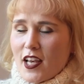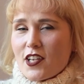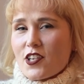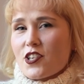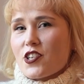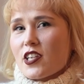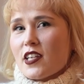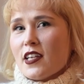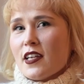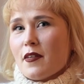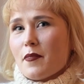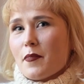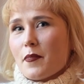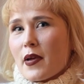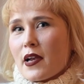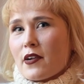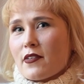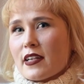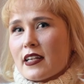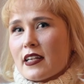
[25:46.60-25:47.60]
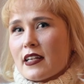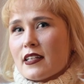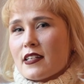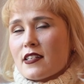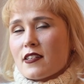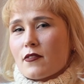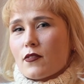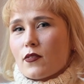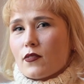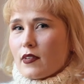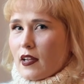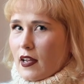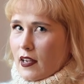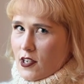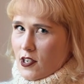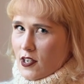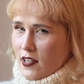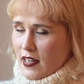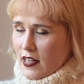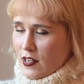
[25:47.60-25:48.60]
She married,
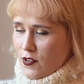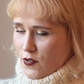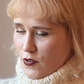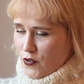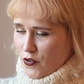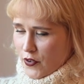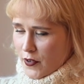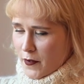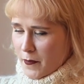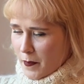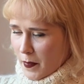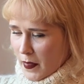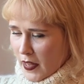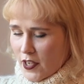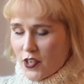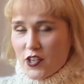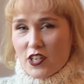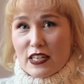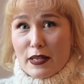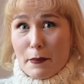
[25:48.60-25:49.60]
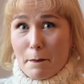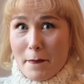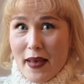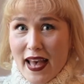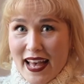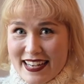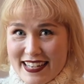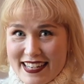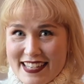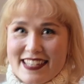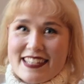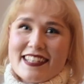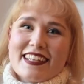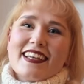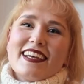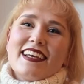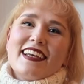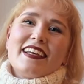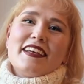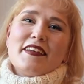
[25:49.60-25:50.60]
actually that's not true, she met
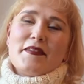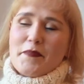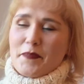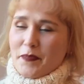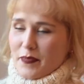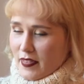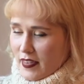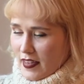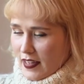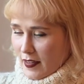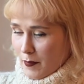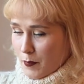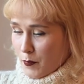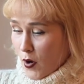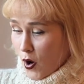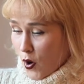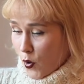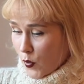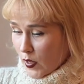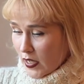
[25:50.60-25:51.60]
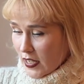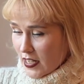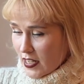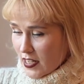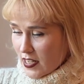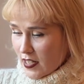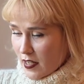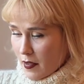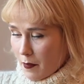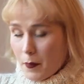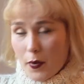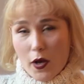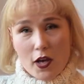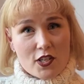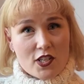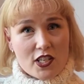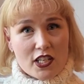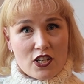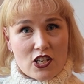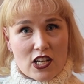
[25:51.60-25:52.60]
poet
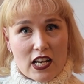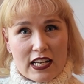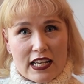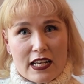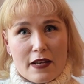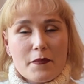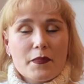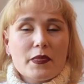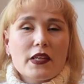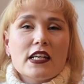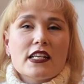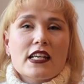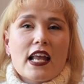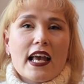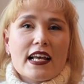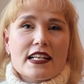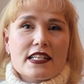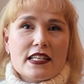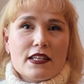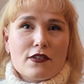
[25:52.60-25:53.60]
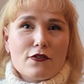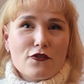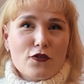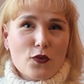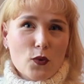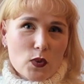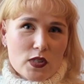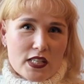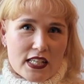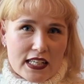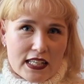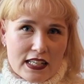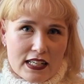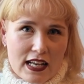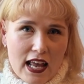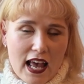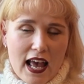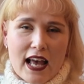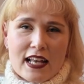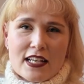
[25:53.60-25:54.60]
Percy Shelley in
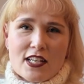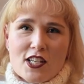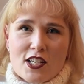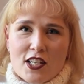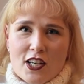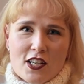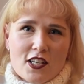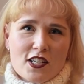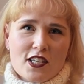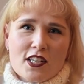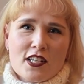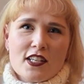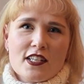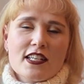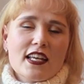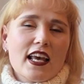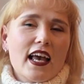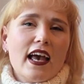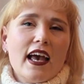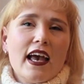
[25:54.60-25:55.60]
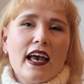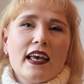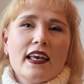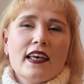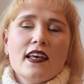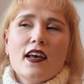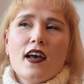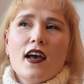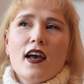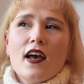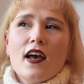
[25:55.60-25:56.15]
1814 and started a